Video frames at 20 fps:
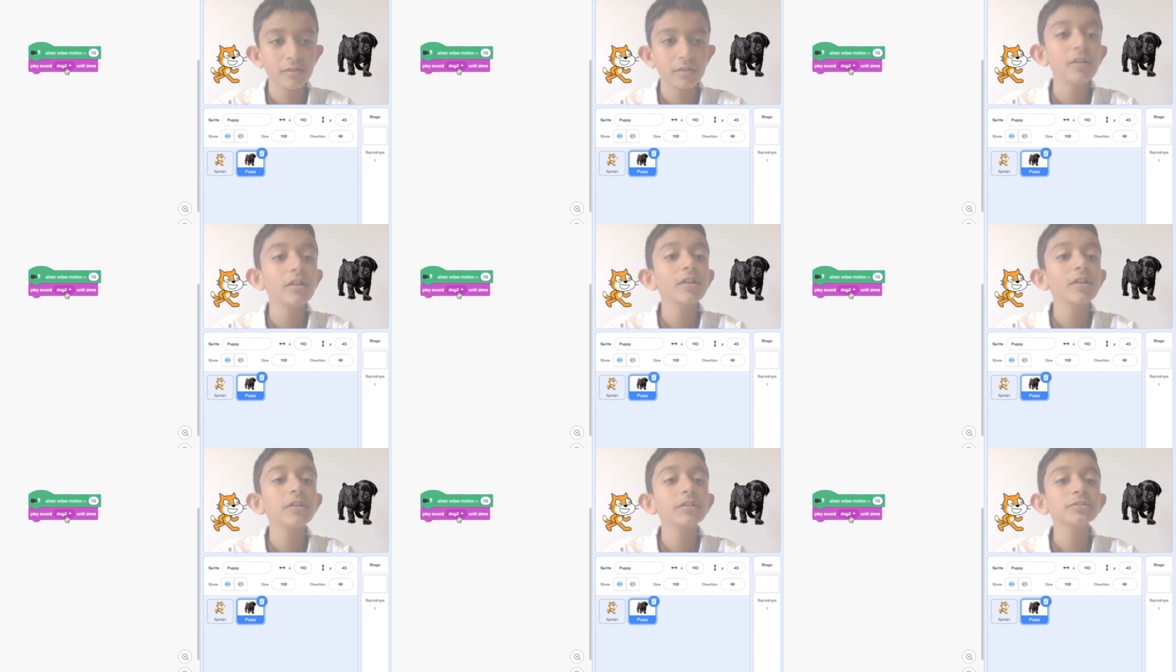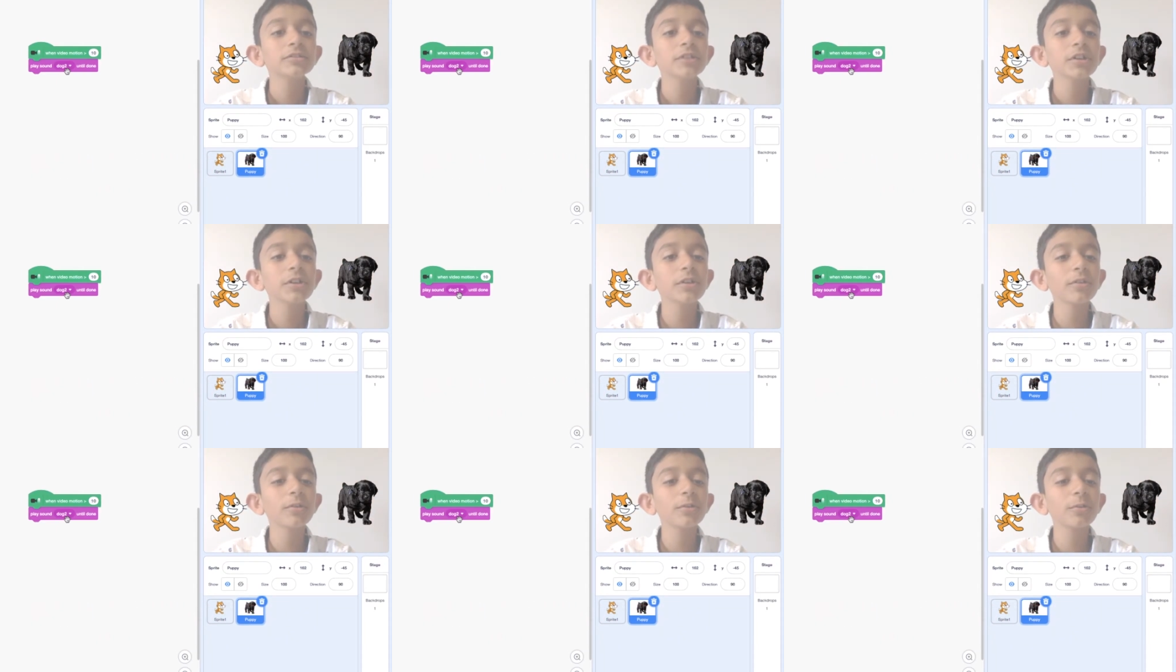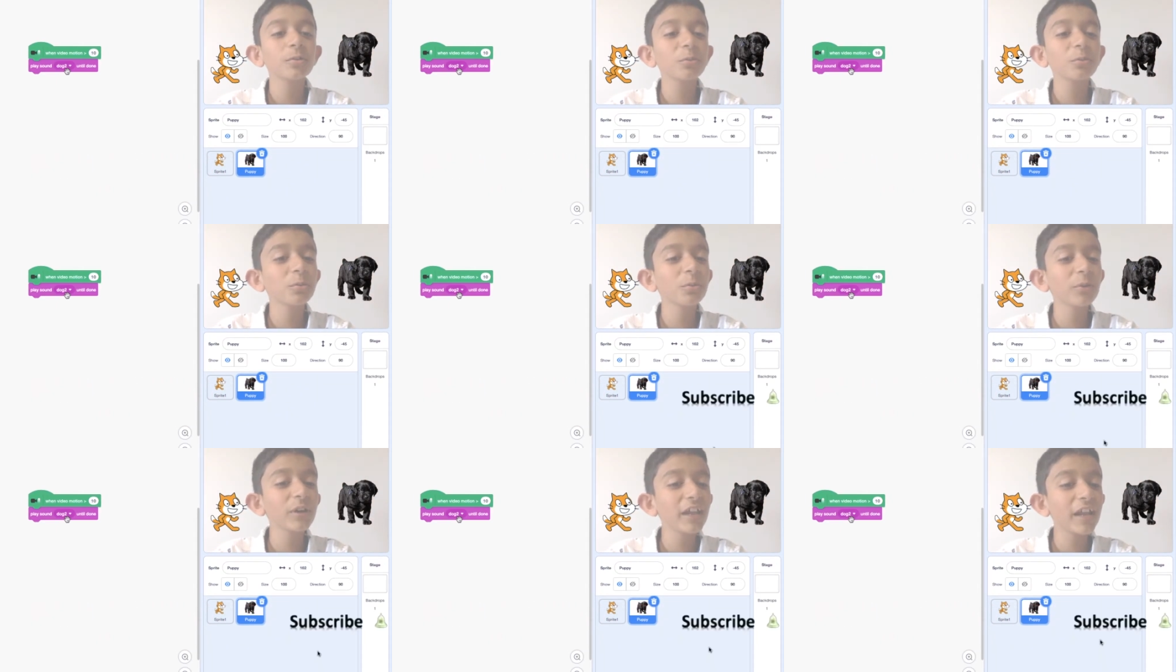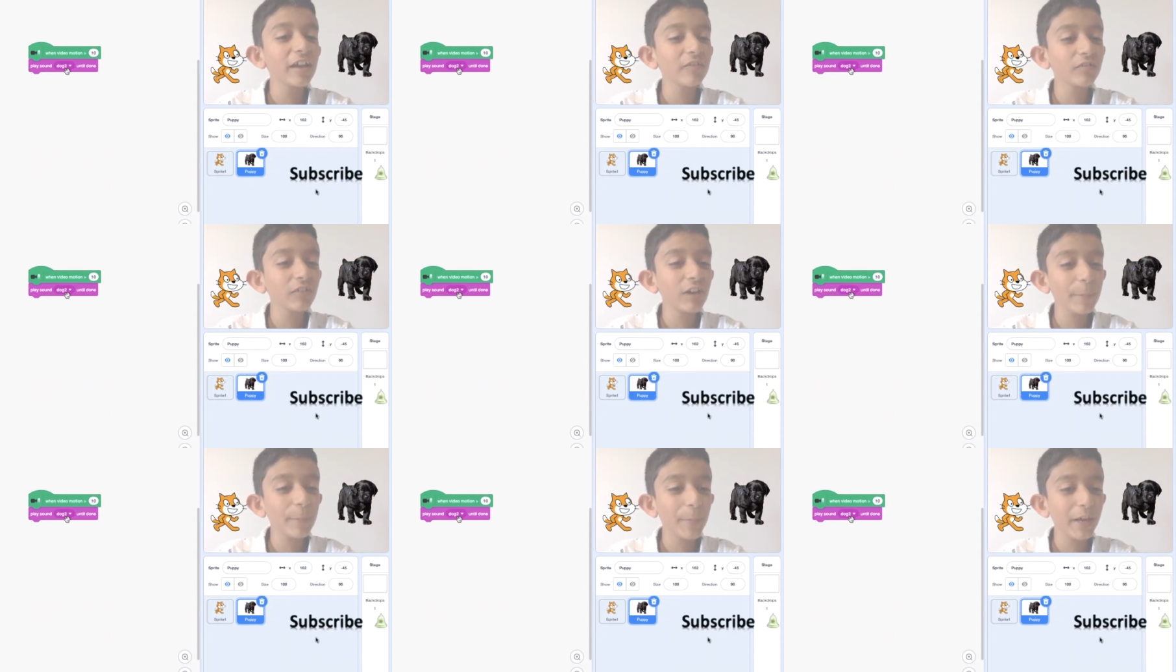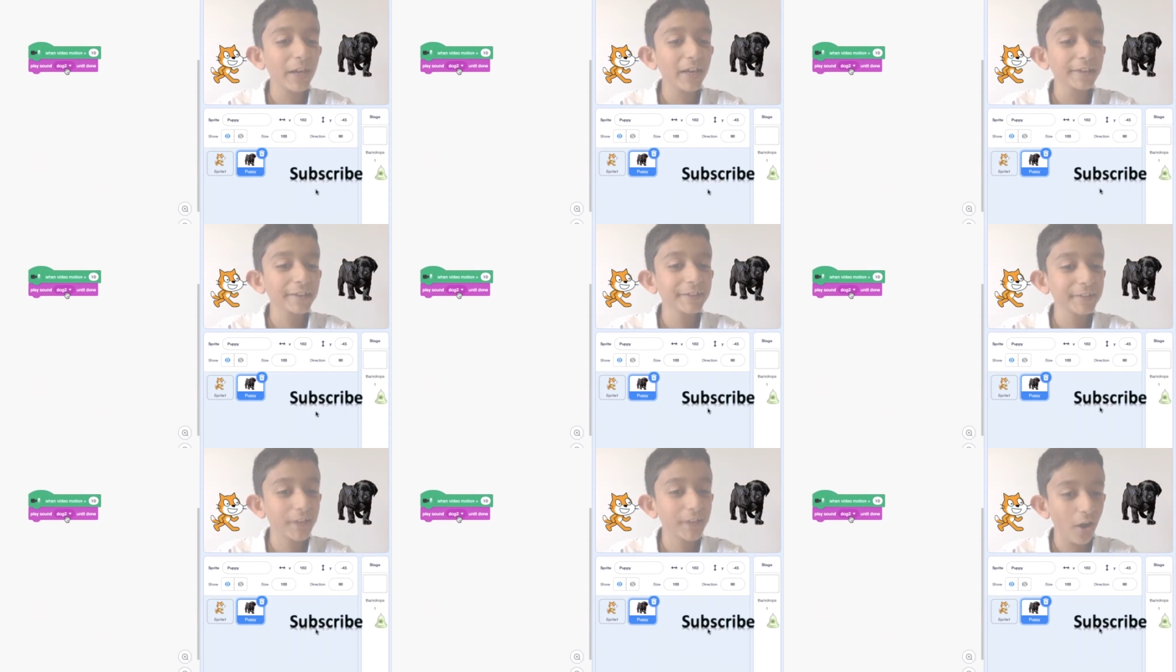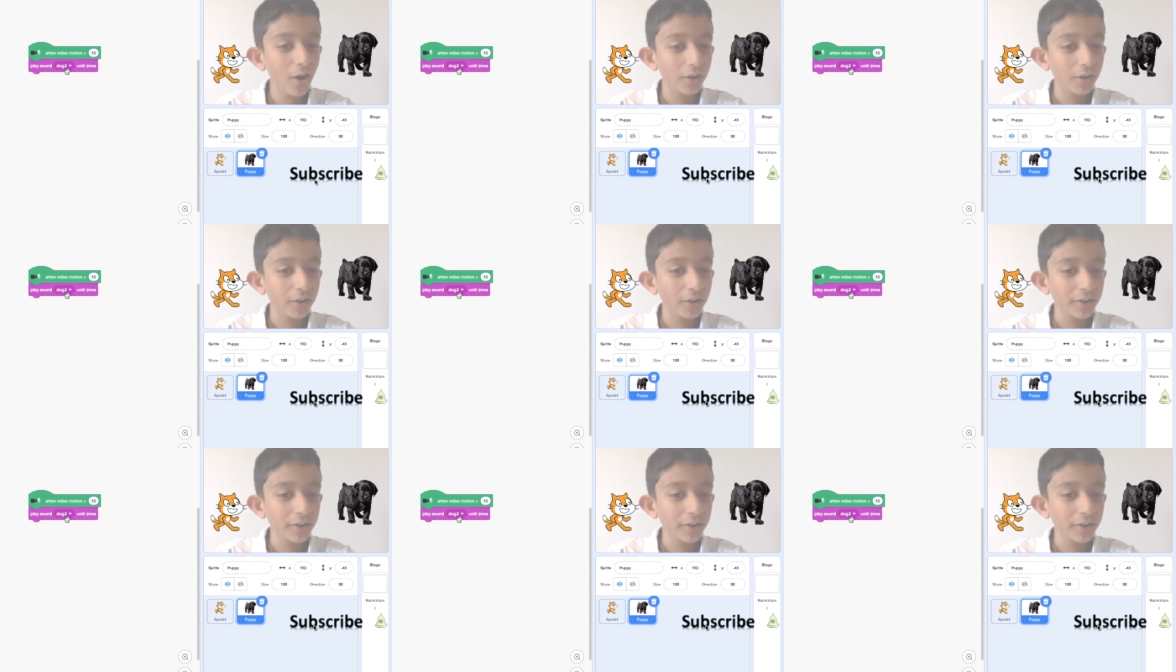so whenever I pet a dog,